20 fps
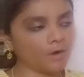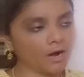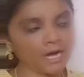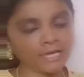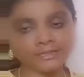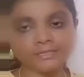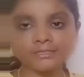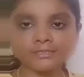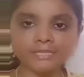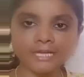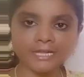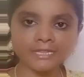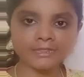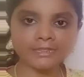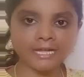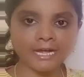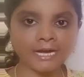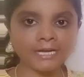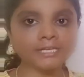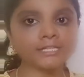Other than
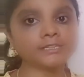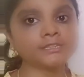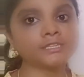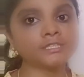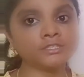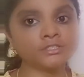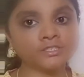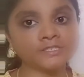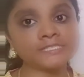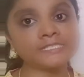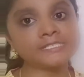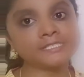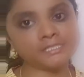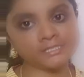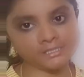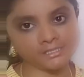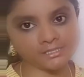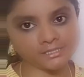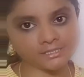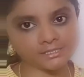that, the
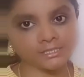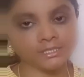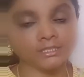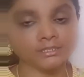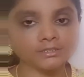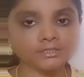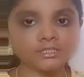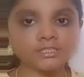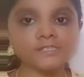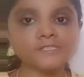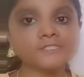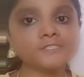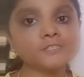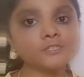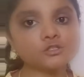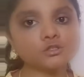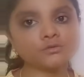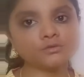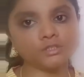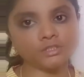results
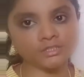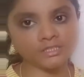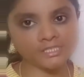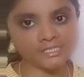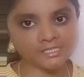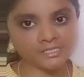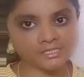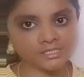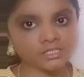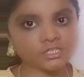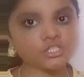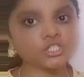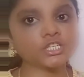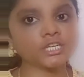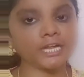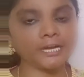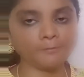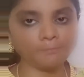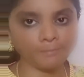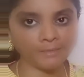of the research
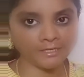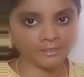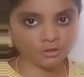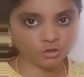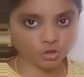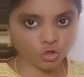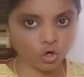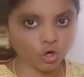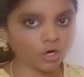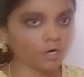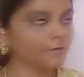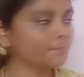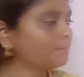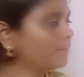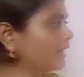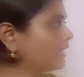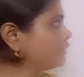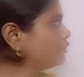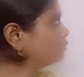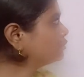can be drawn
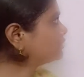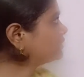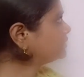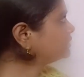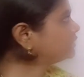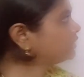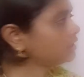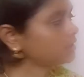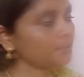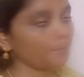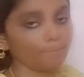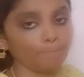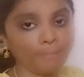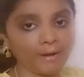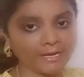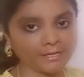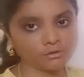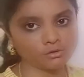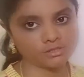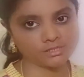by using the
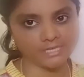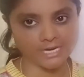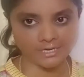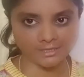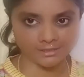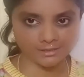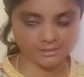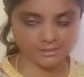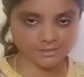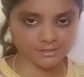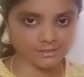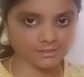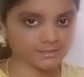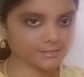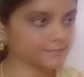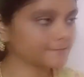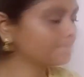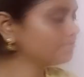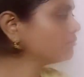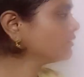
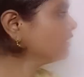biostatistics.